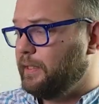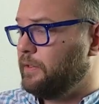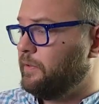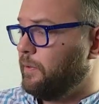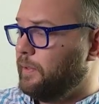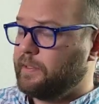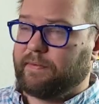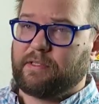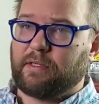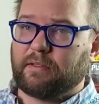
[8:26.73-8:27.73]
is George
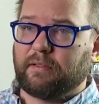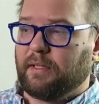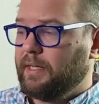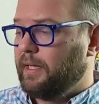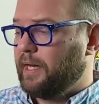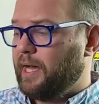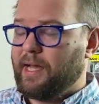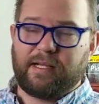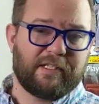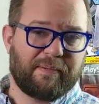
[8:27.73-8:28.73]
of the Jungle.
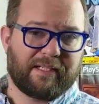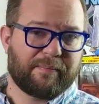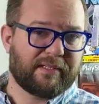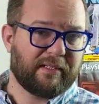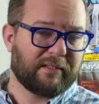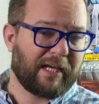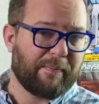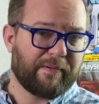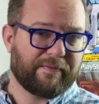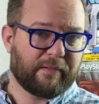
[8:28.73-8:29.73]
I just picked up a sealed
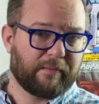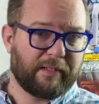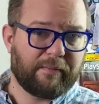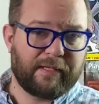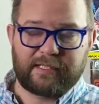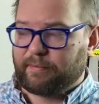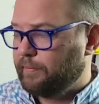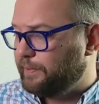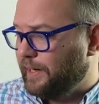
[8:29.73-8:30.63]
copy for a really reasonable